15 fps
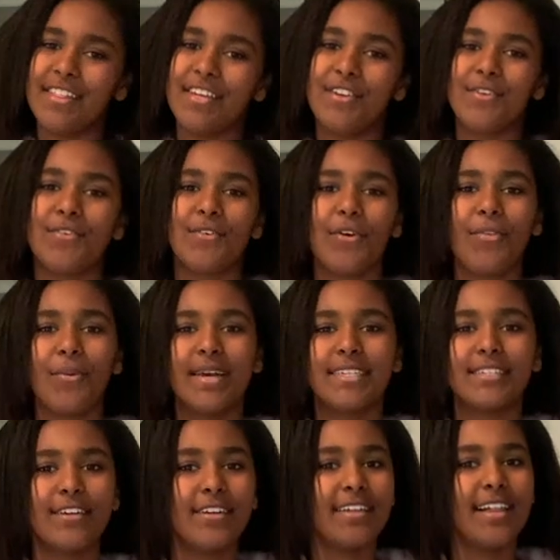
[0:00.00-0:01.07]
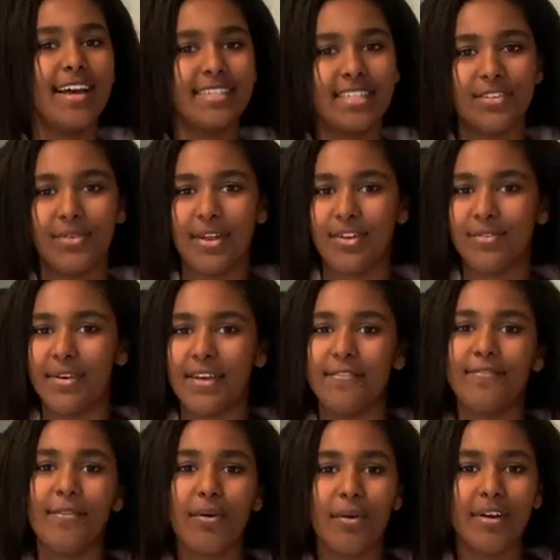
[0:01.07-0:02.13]
the new Northwestern class of twenty
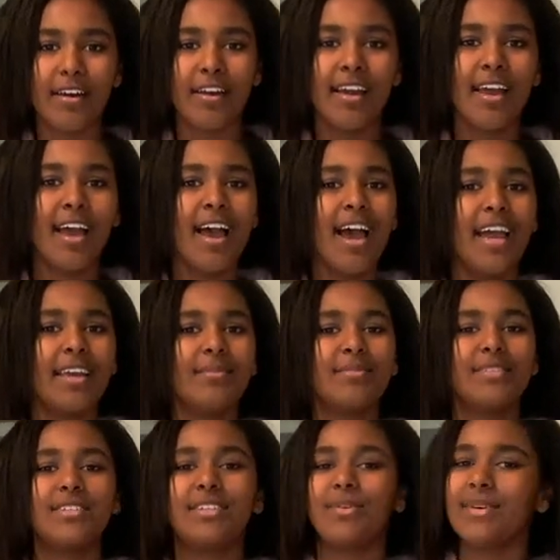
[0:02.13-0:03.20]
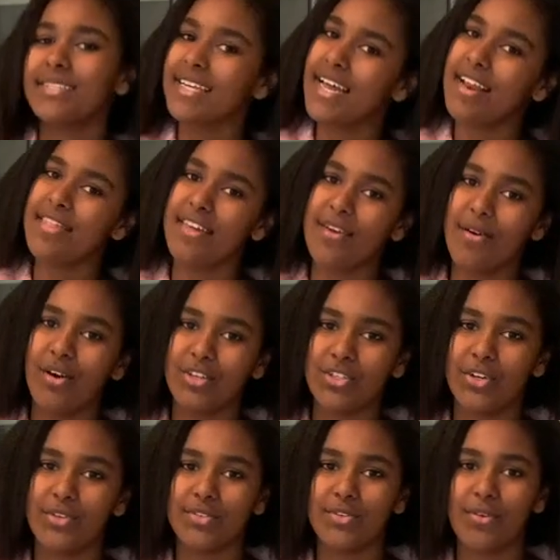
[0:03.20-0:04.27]
twenty-four. I am so excited that you all
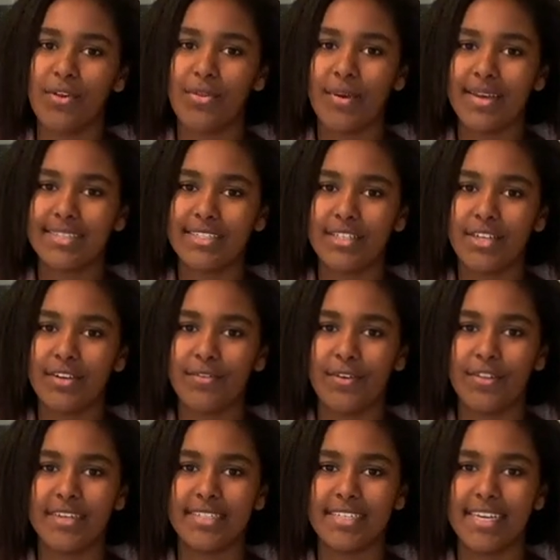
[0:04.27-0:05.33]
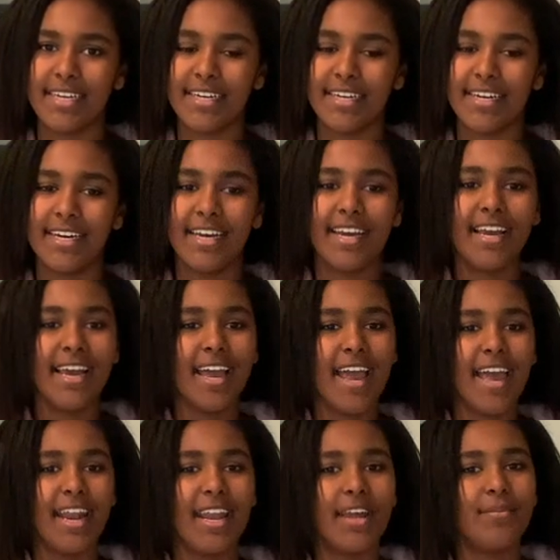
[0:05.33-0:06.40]
chose Northwestern for this year, and
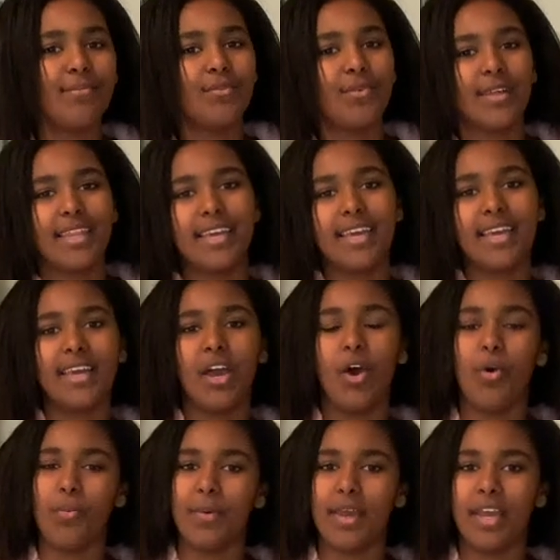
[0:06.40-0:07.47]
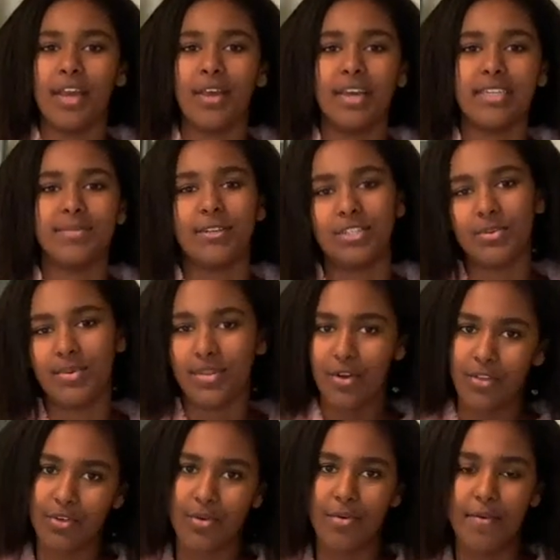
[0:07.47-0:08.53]
I'm really hoping, especially with all
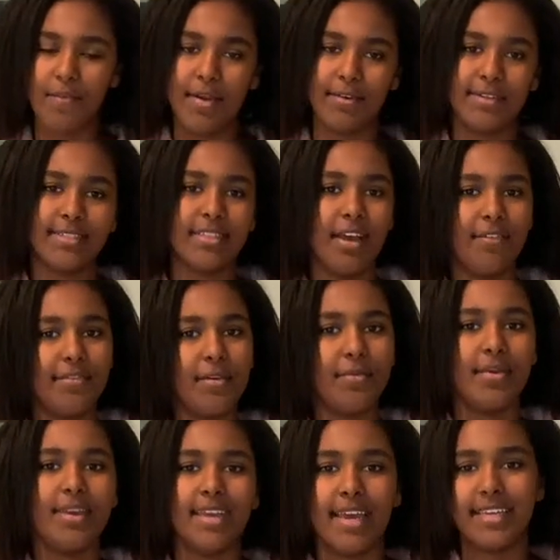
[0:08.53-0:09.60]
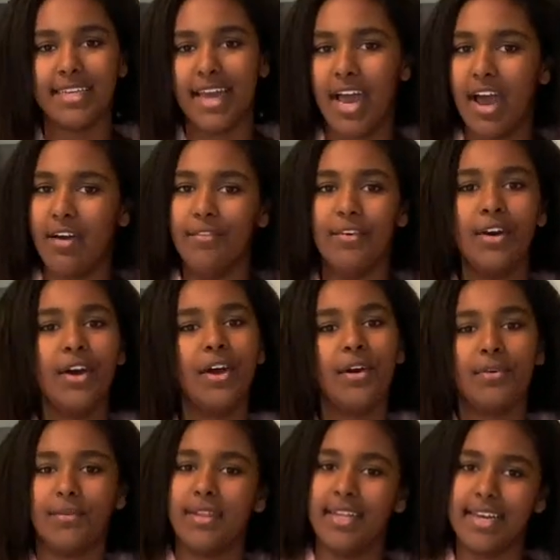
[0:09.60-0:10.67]
the coronavirus stuff, that we get to have a
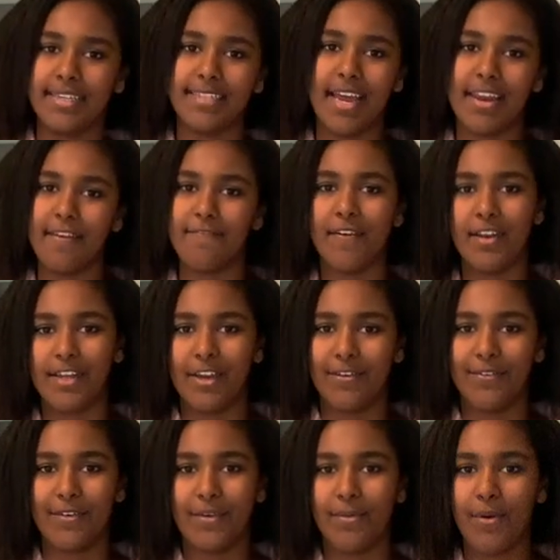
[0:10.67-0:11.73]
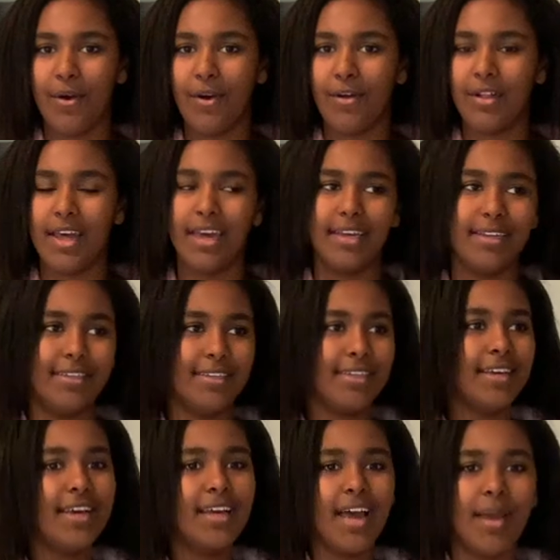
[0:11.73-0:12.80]
really exciting, fun year for you all. And
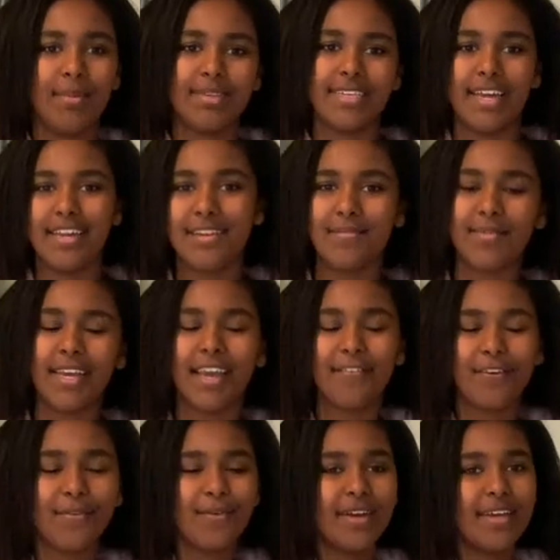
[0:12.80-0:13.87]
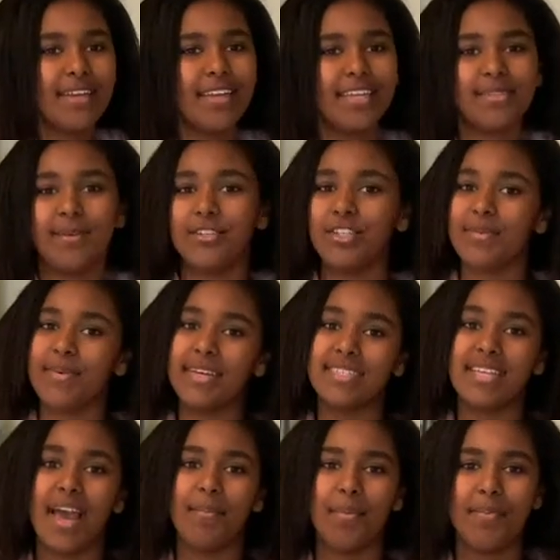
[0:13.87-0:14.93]
I'm excited to meet everyone, especially because
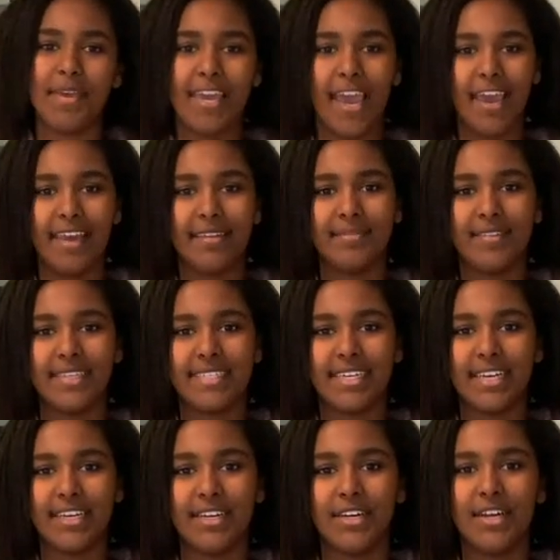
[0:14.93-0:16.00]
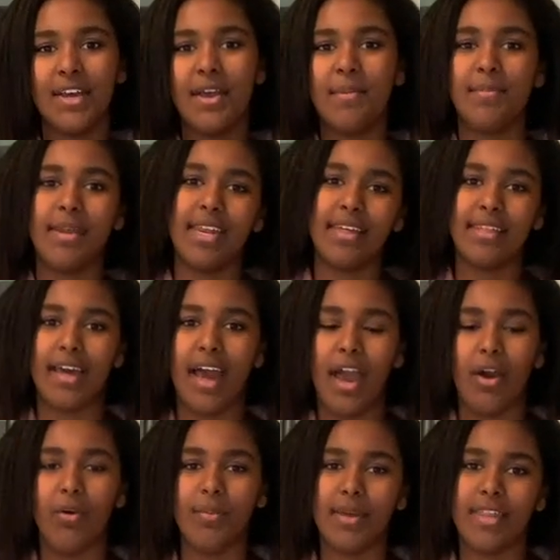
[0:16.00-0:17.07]
I'm a P A this year, meaning that
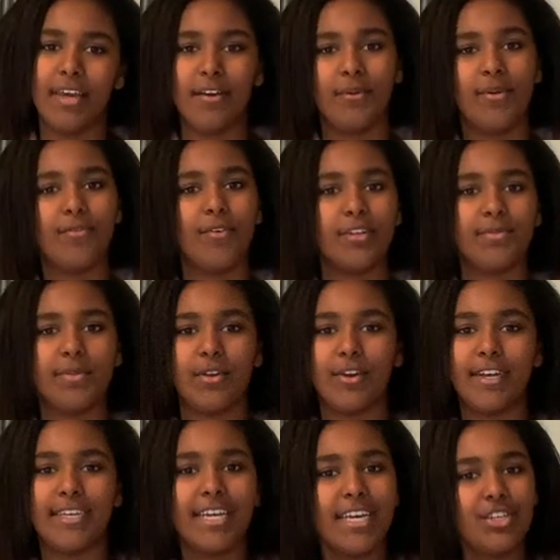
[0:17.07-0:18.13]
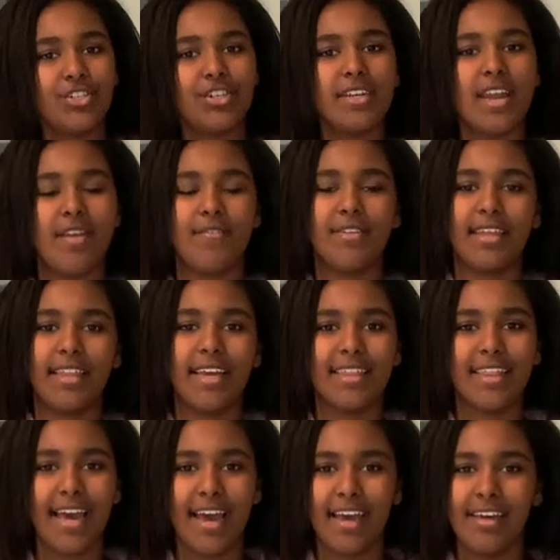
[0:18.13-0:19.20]
I'll be there with freshman orientation and everything like
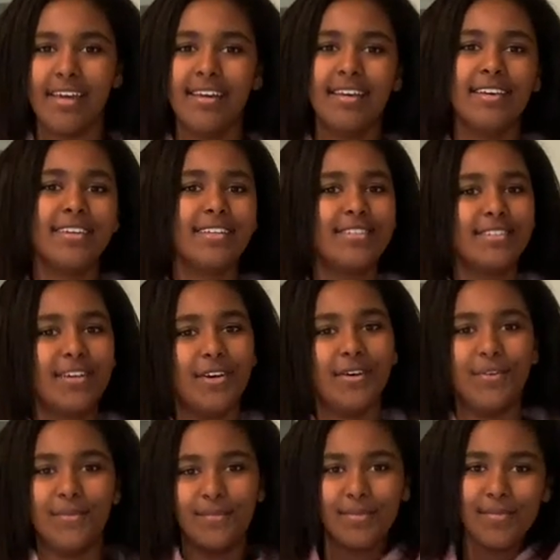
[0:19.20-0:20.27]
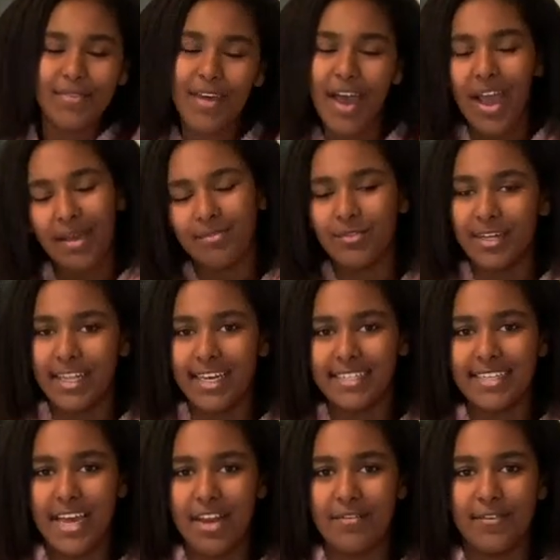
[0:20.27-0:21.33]
that. So I'm really
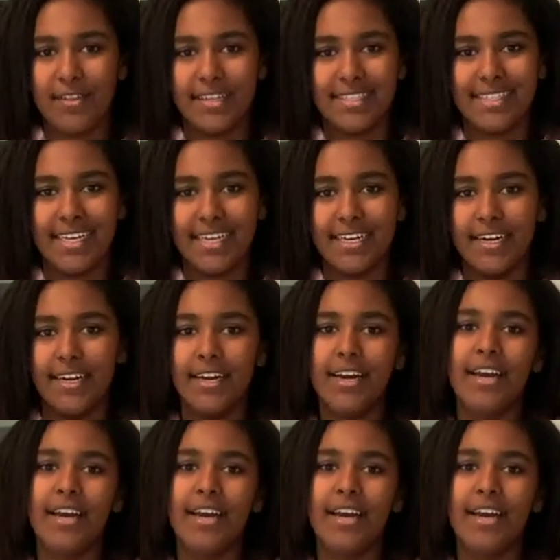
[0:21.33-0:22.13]
excited for this year.